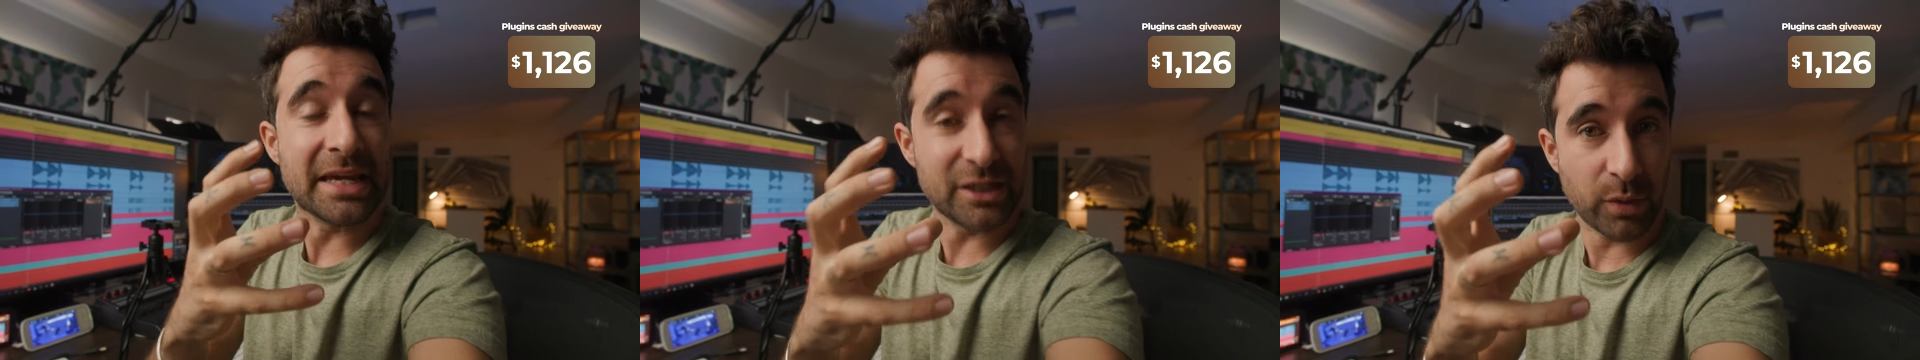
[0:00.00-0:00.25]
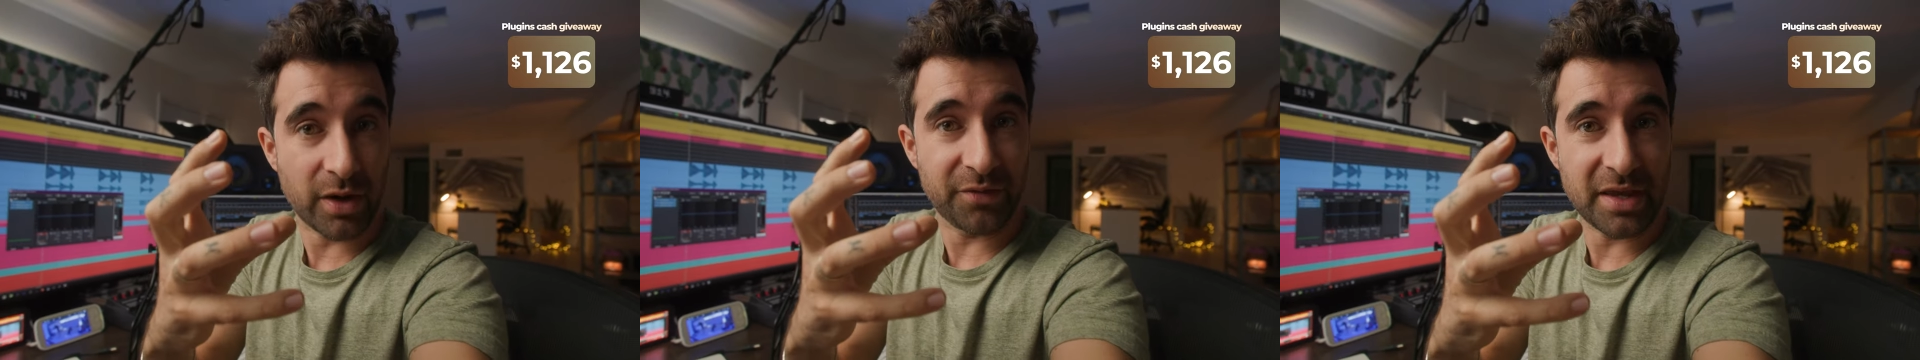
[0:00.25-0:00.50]
each
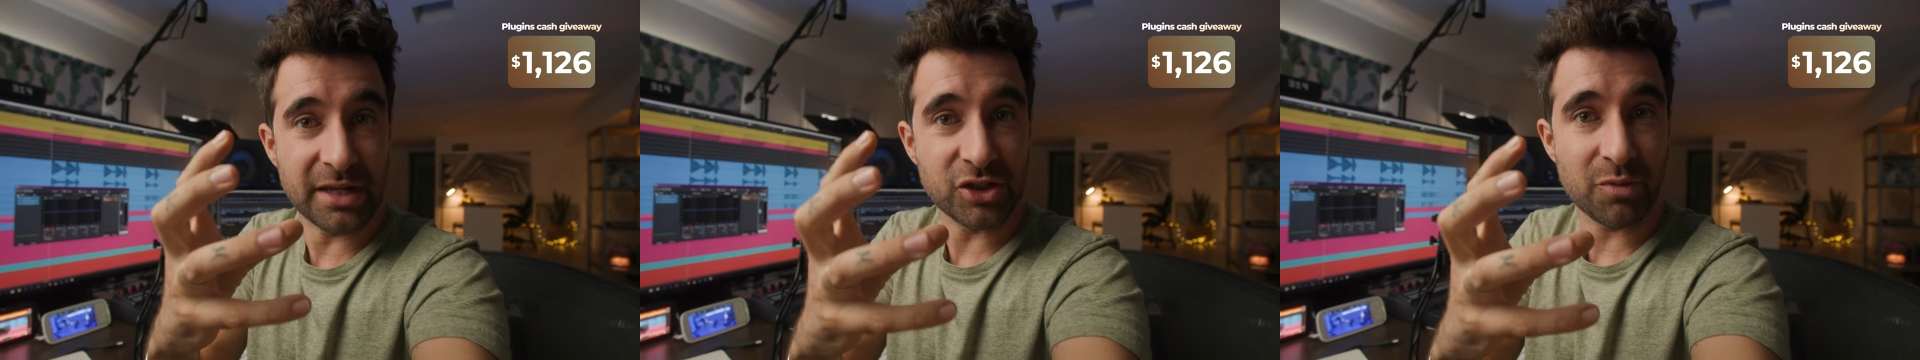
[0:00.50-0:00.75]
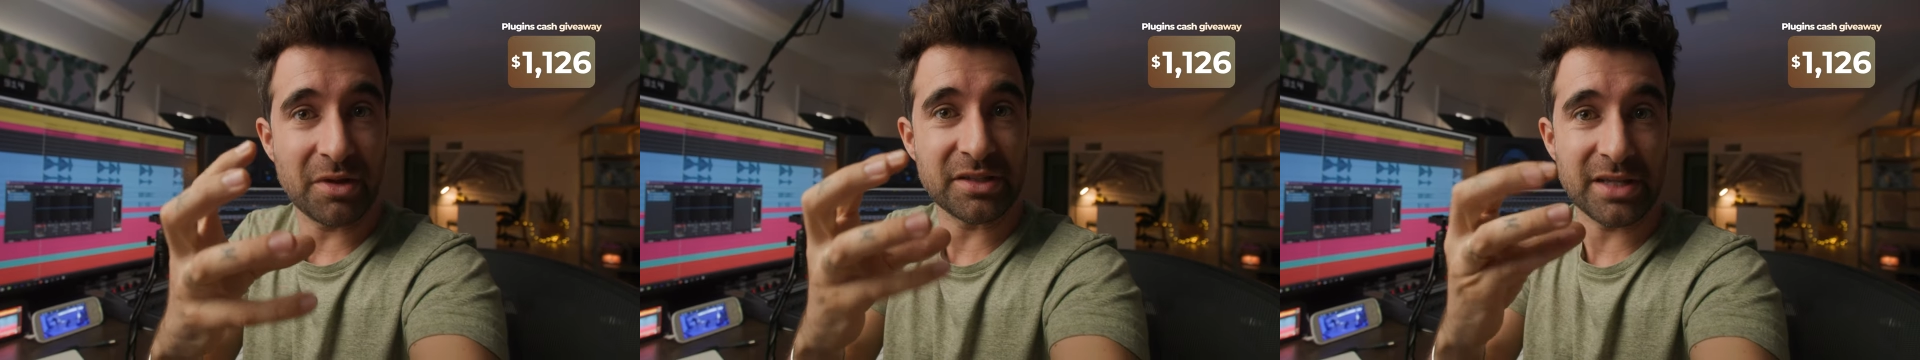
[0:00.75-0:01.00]
one of the
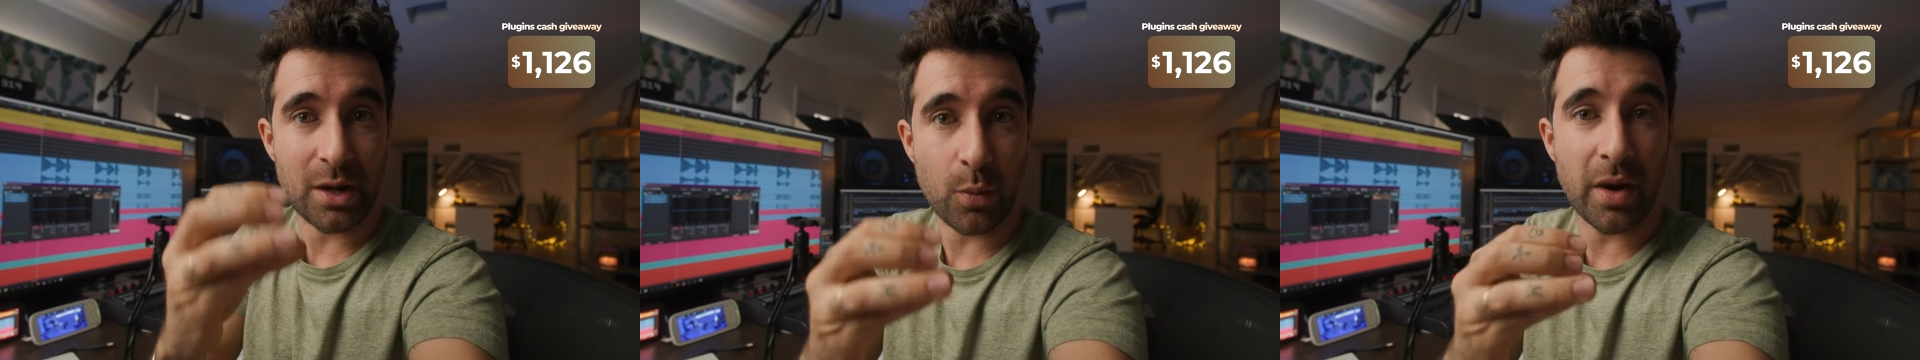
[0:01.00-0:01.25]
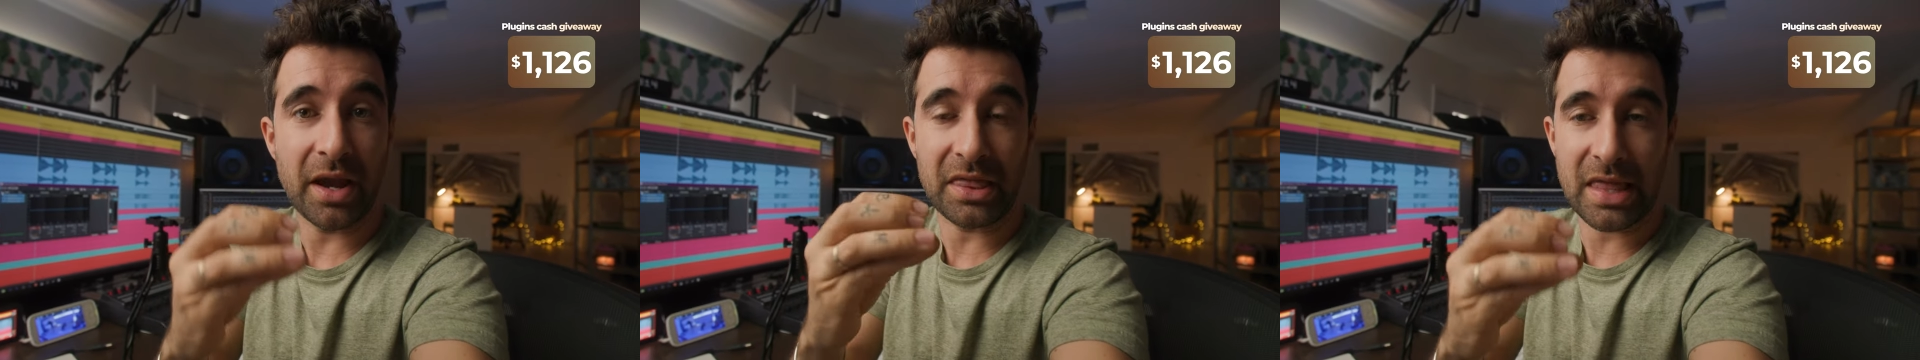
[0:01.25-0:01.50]
instruments in a
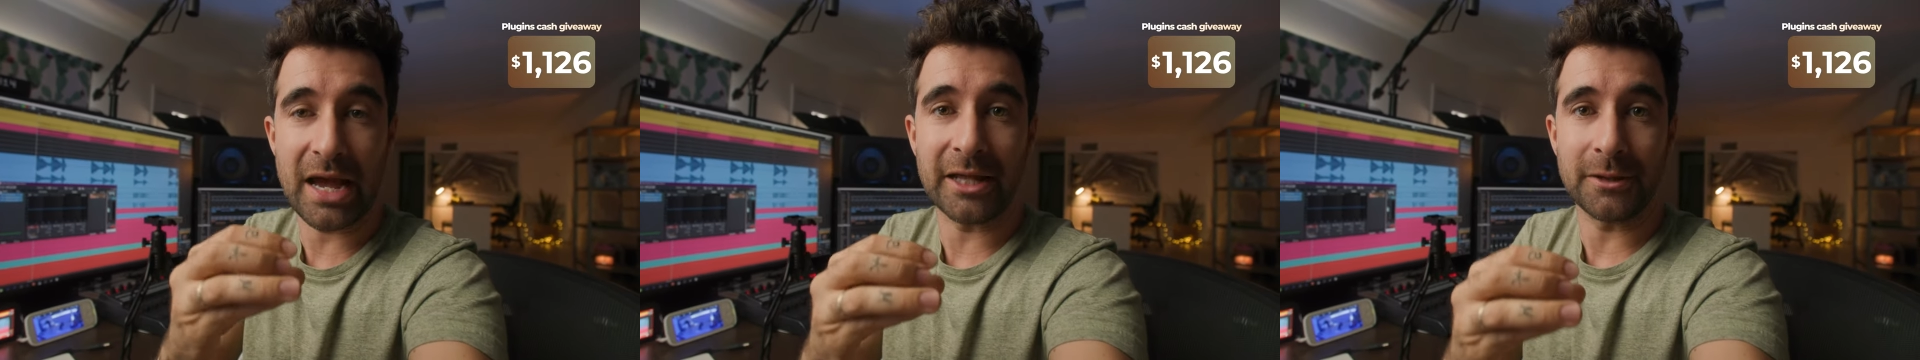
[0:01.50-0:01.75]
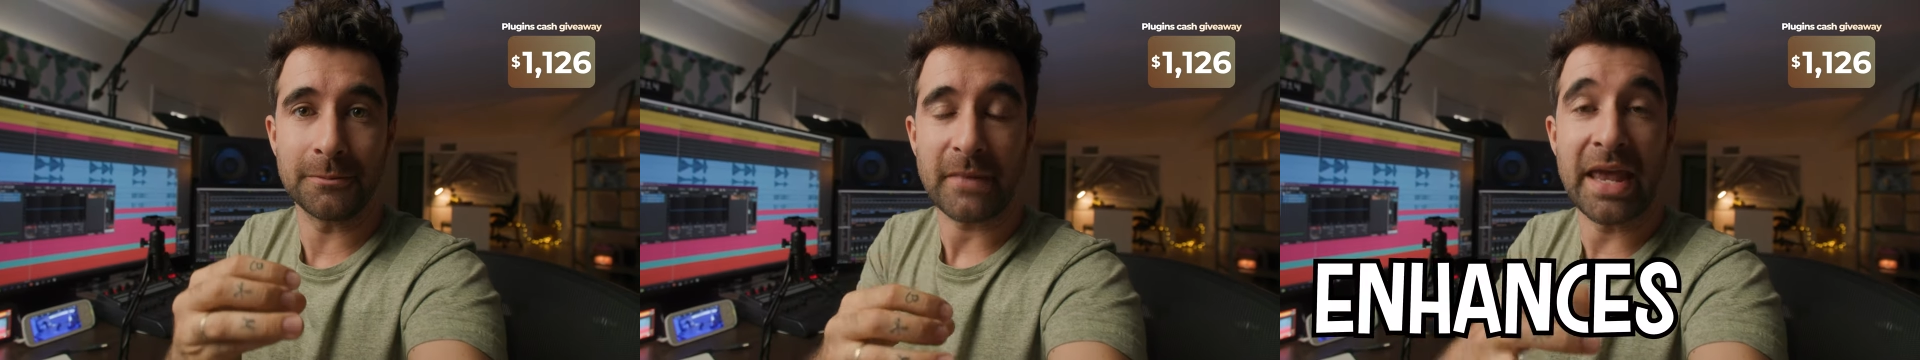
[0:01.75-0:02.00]
way that